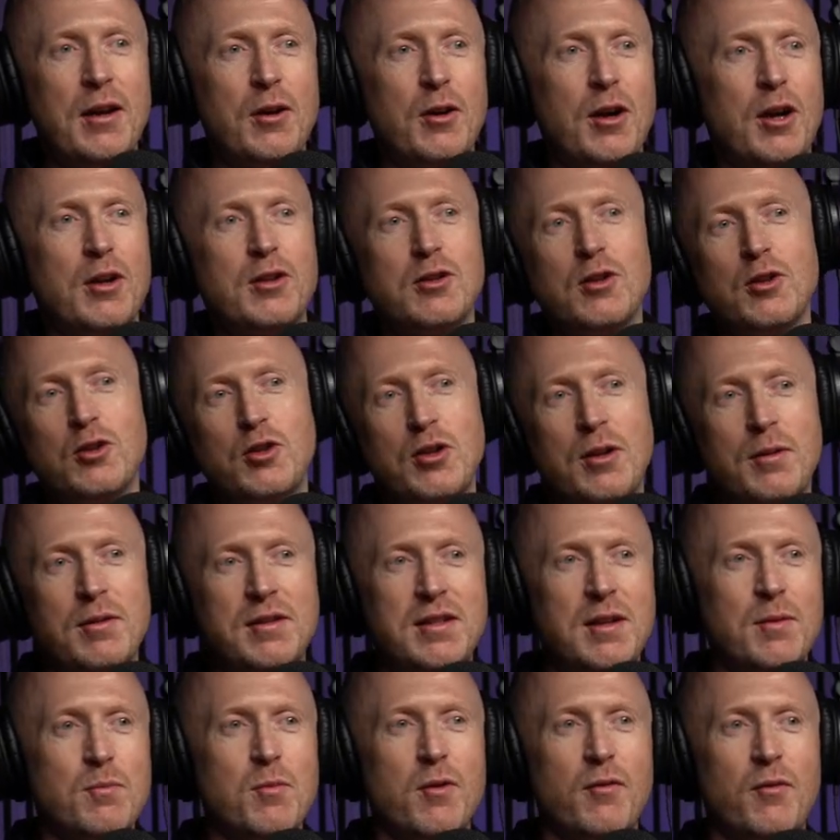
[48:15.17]
I'll go to the
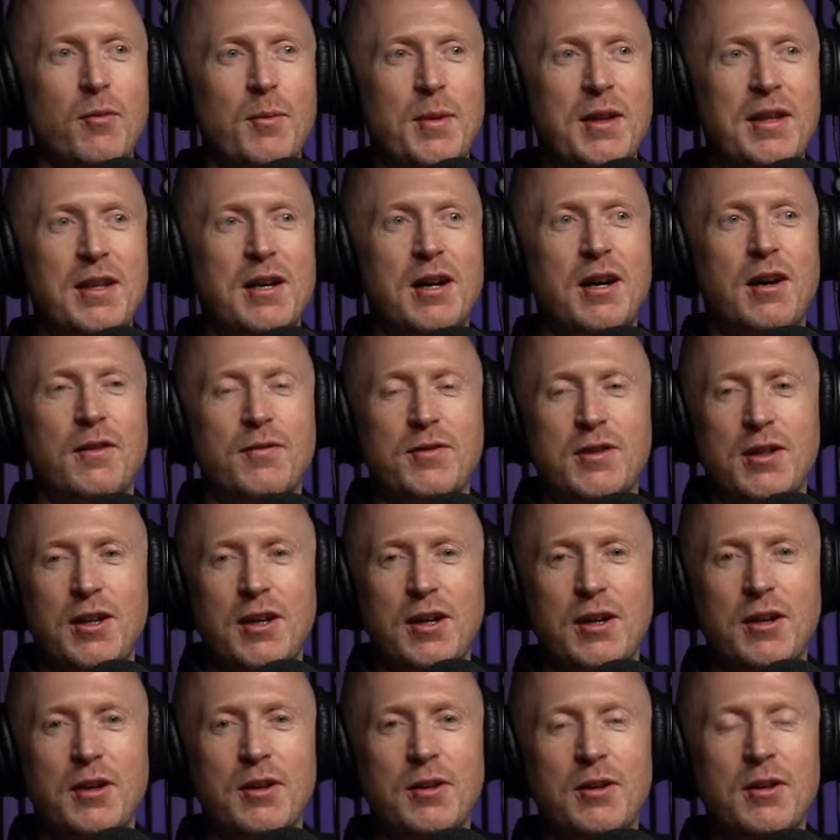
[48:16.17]
gym with them in the
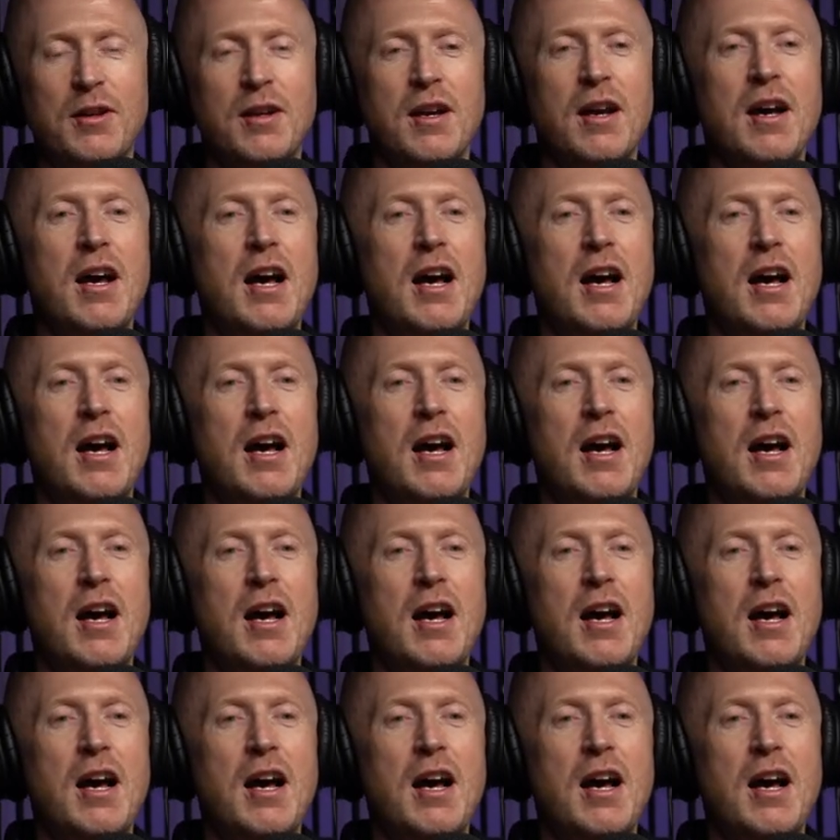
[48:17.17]
afternoon.